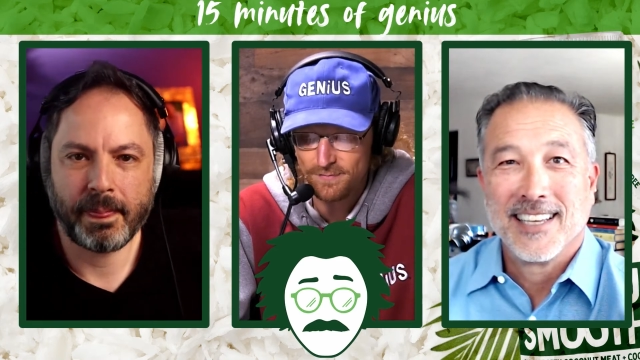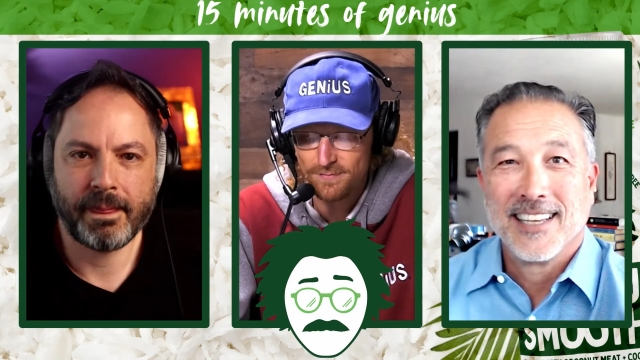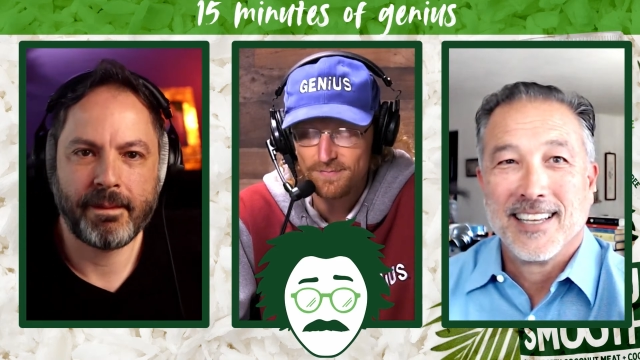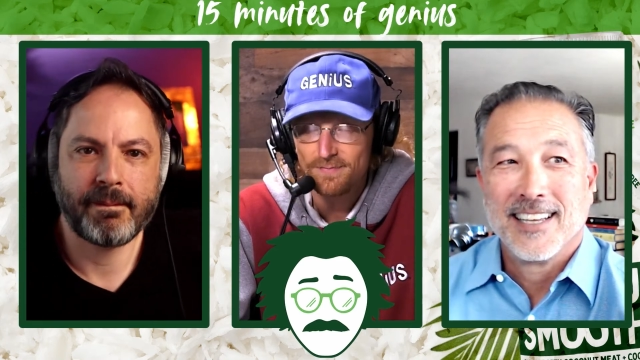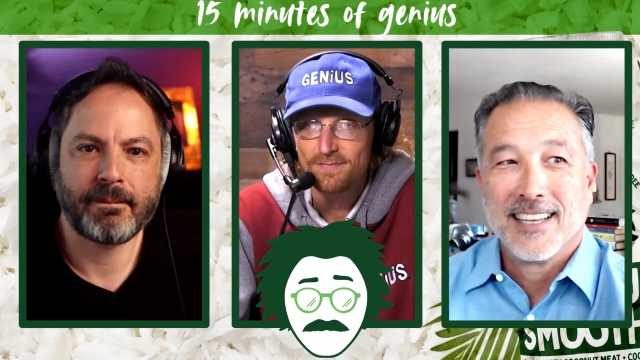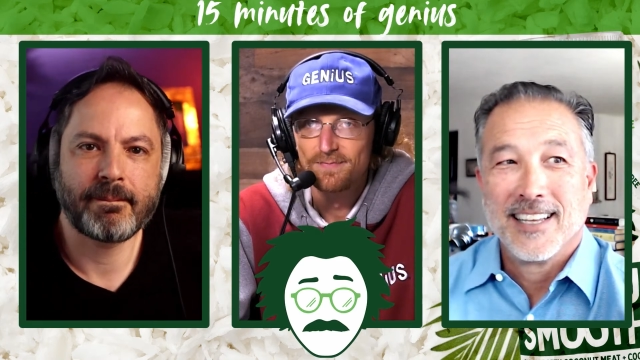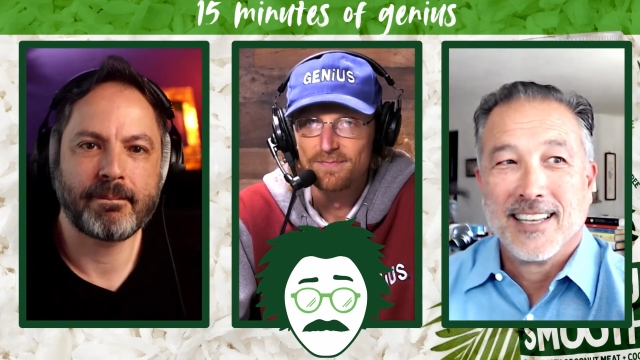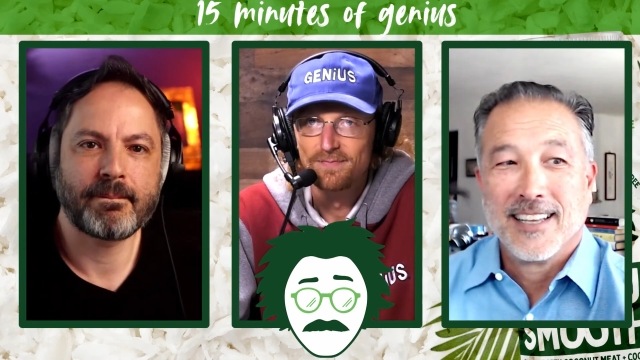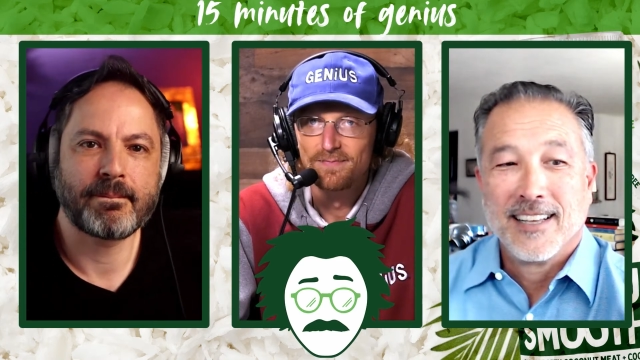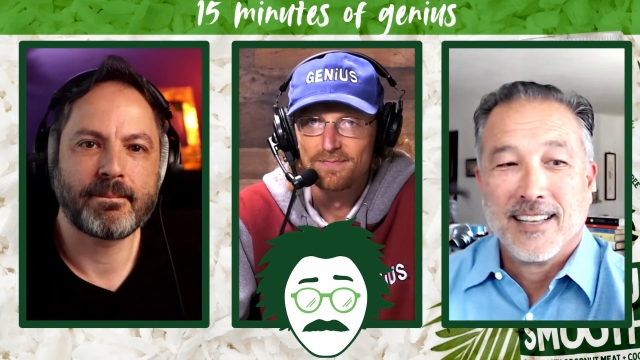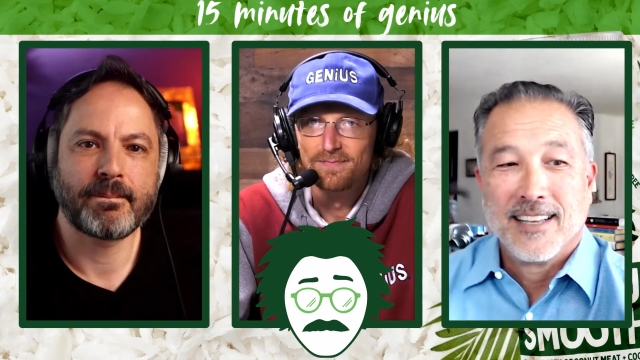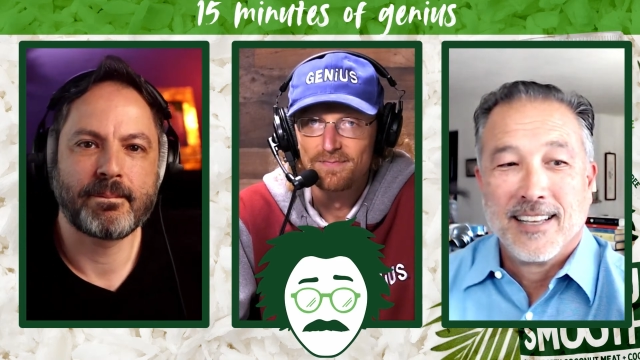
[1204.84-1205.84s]

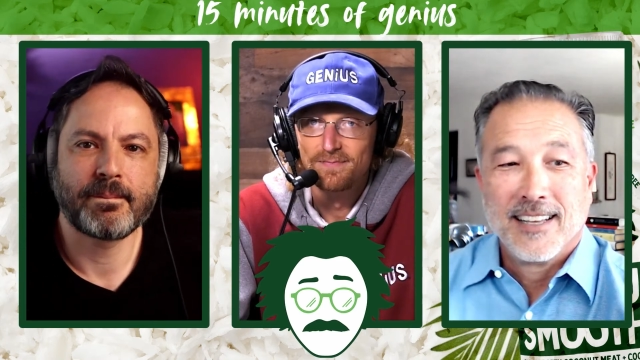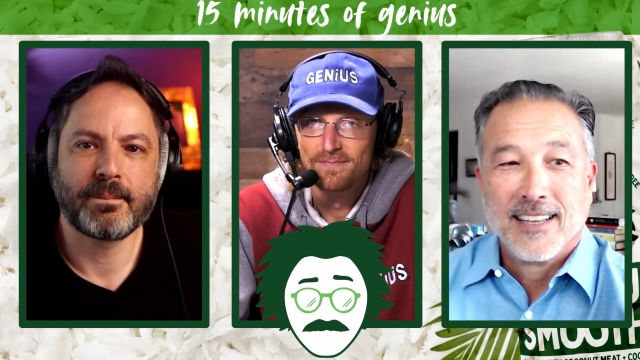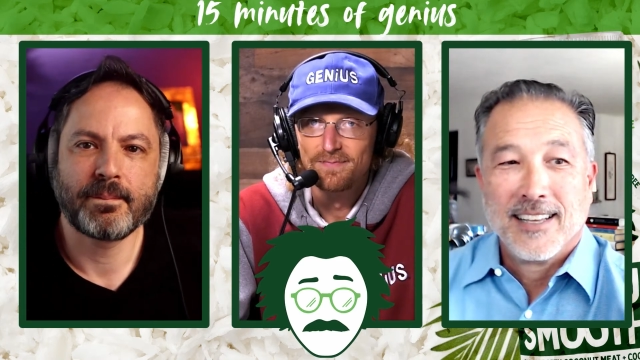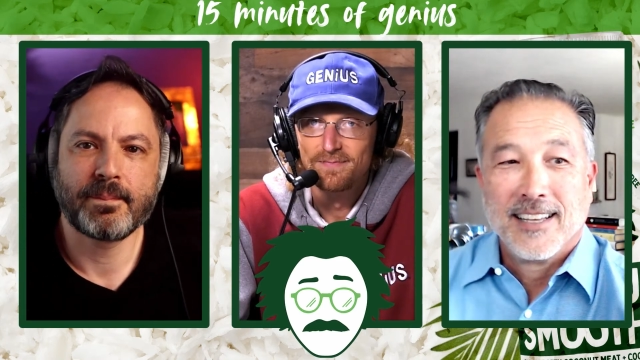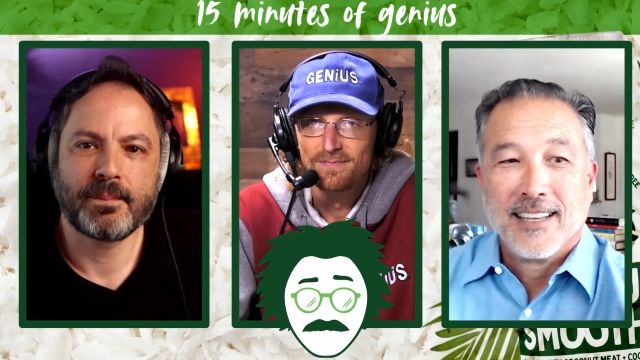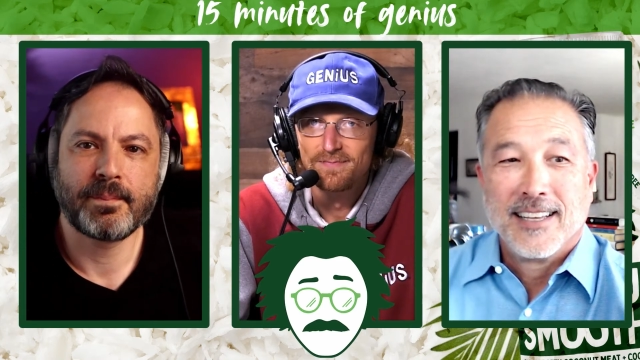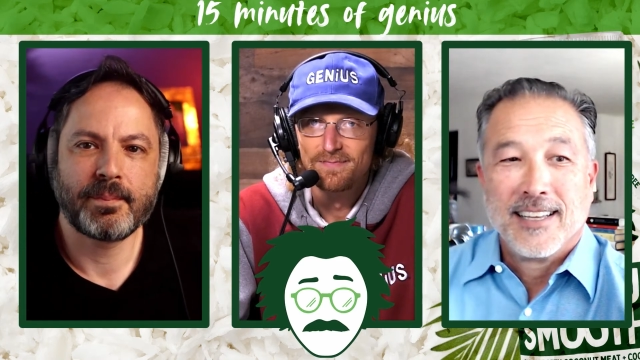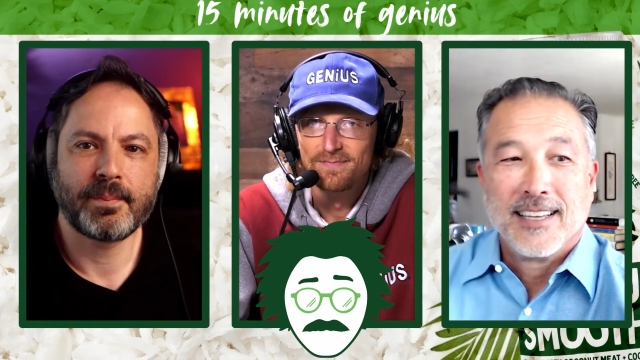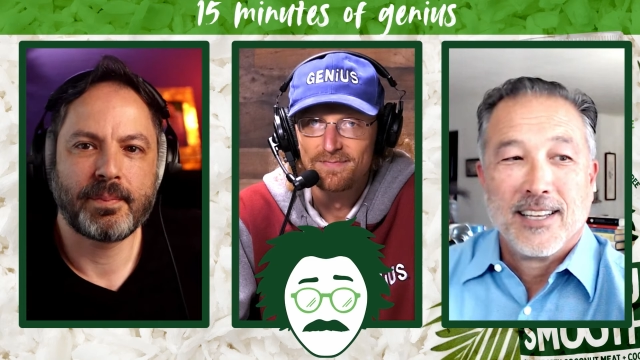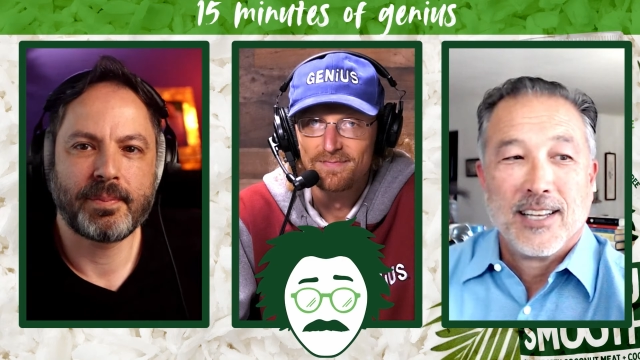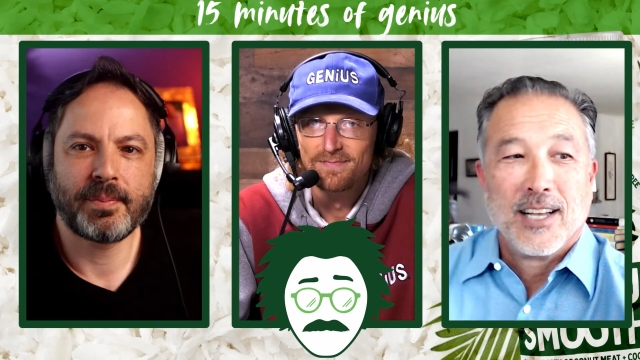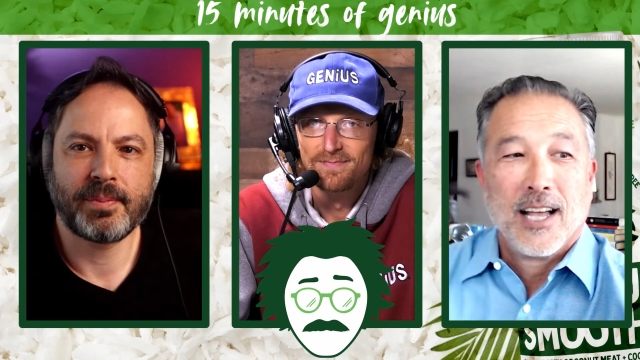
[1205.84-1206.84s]

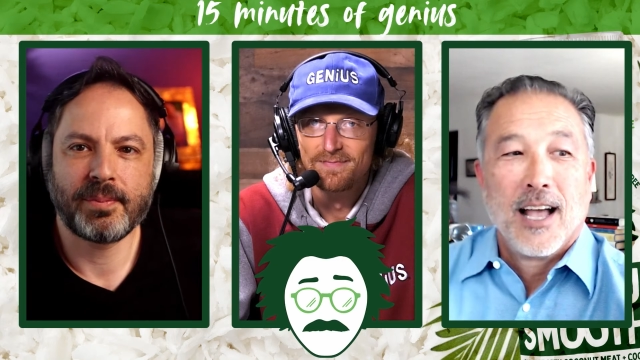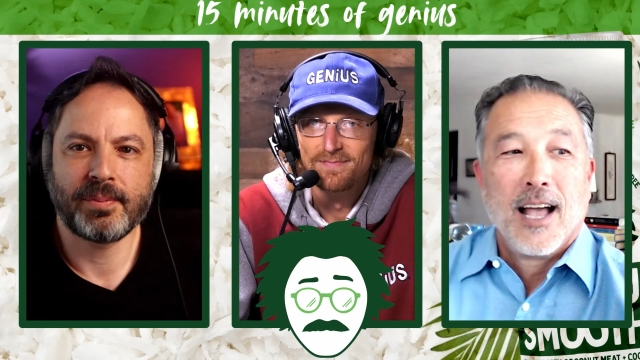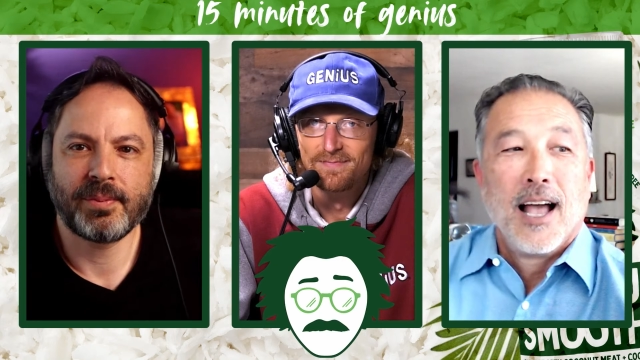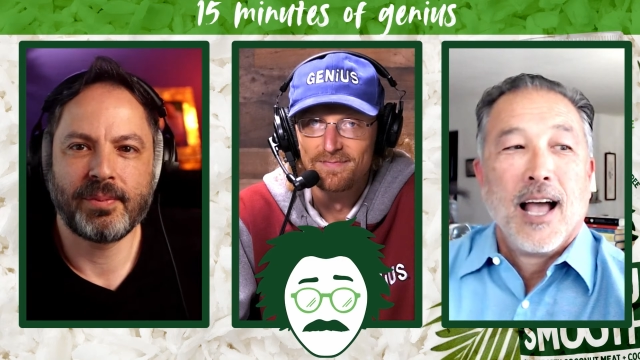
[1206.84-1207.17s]
No one is speaking in this clip.